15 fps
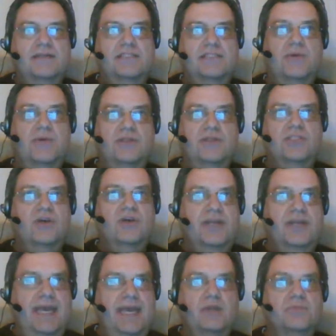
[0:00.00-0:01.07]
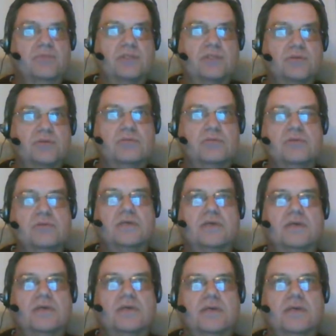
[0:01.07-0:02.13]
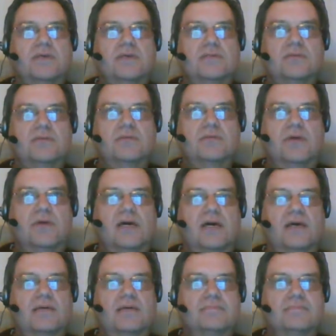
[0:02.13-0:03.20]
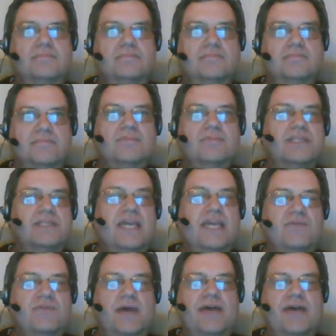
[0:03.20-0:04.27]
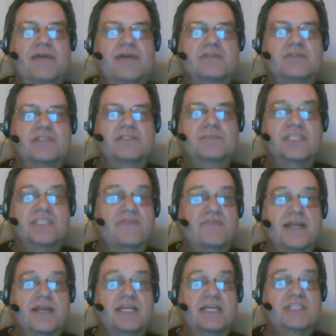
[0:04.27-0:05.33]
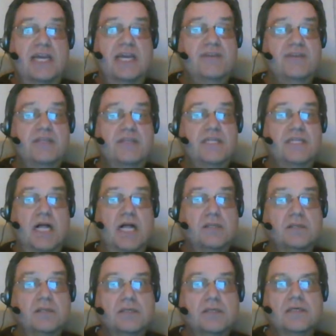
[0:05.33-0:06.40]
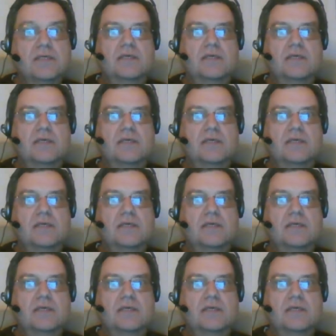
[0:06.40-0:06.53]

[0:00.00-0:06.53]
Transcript: So it can certainly help to to uh, save you having to specifically check a null